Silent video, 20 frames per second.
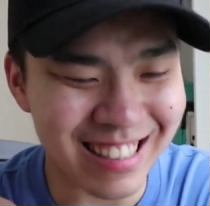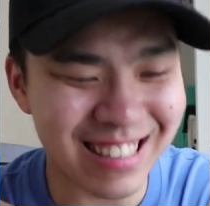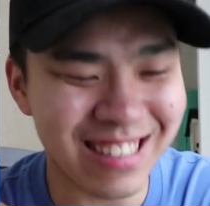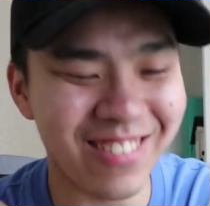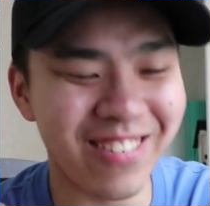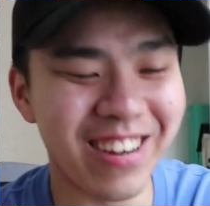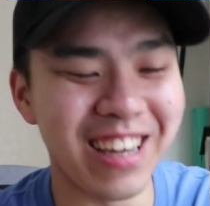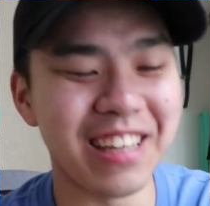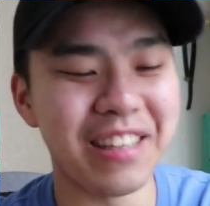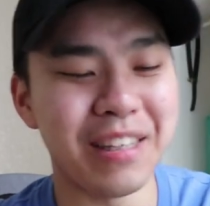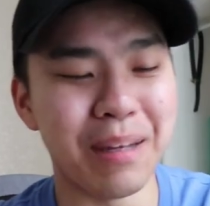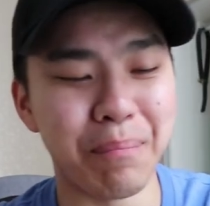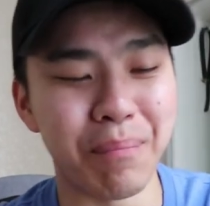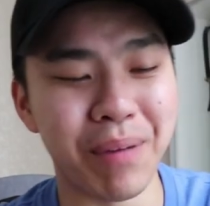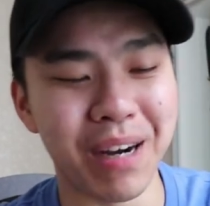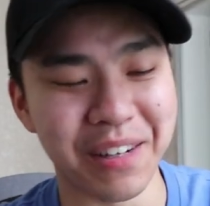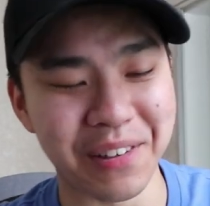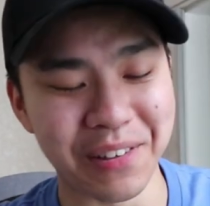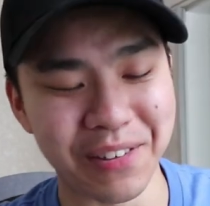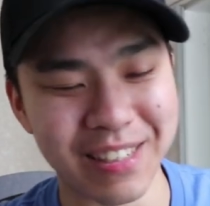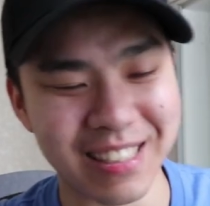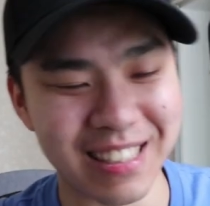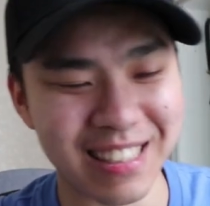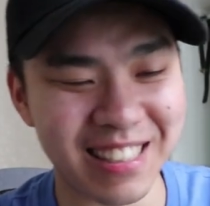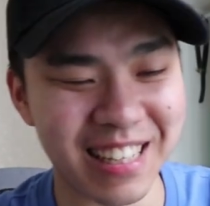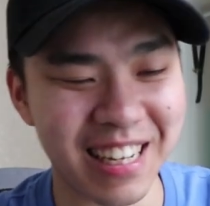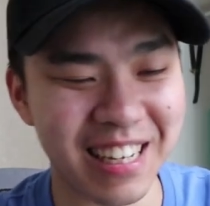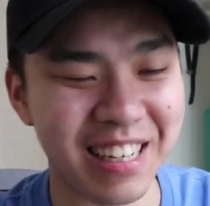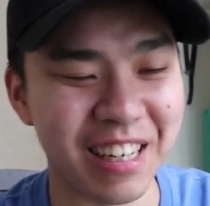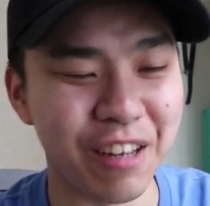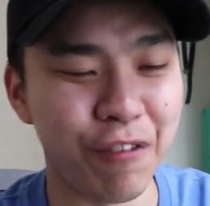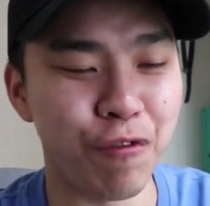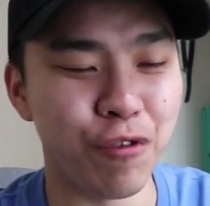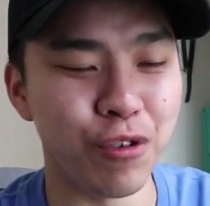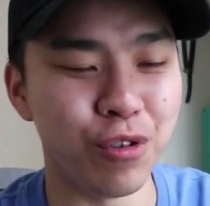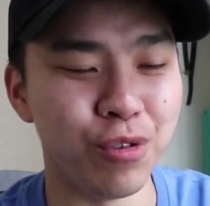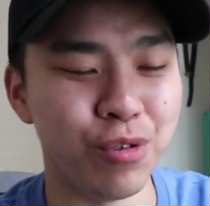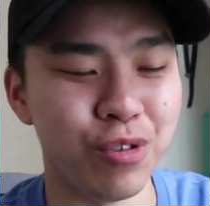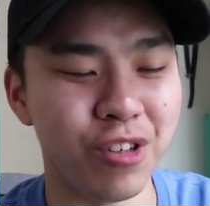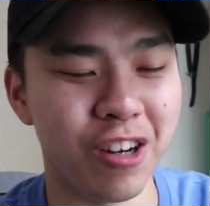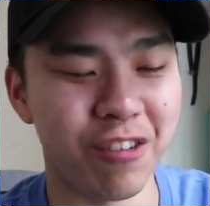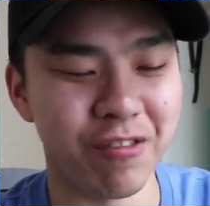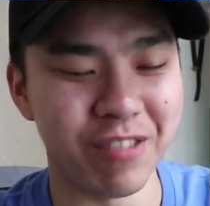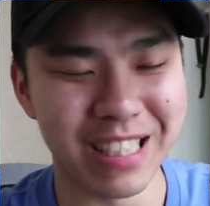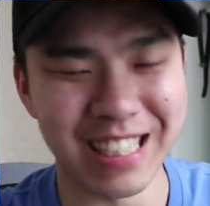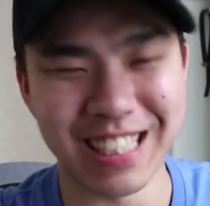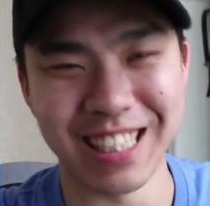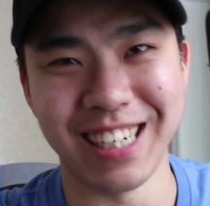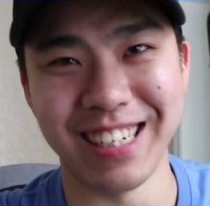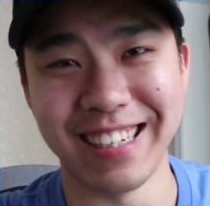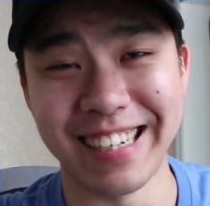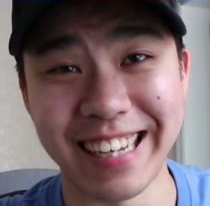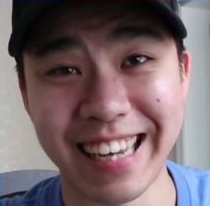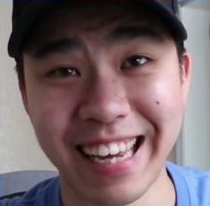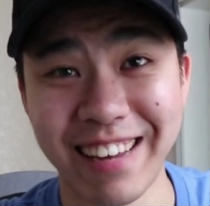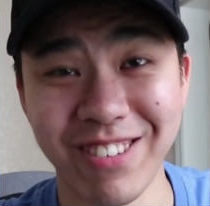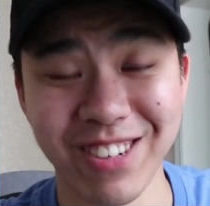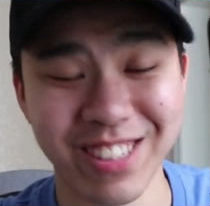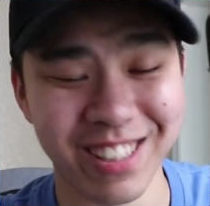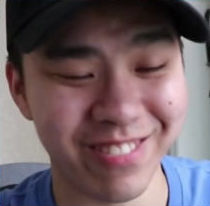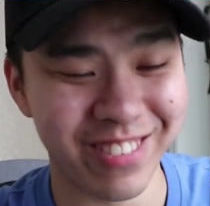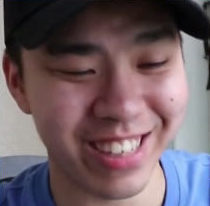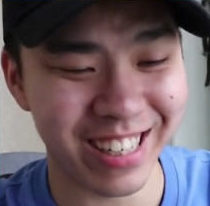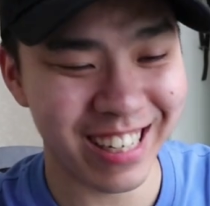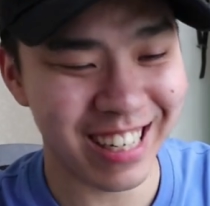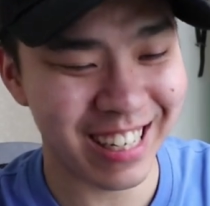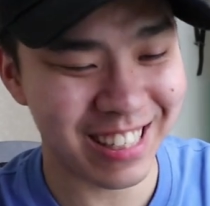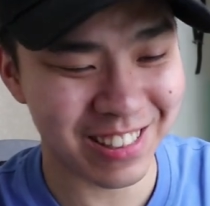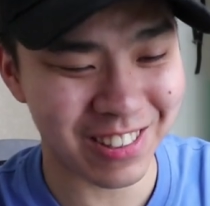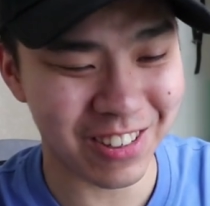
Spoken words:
in a way the bug only stayed if you do not restart the game or something like that.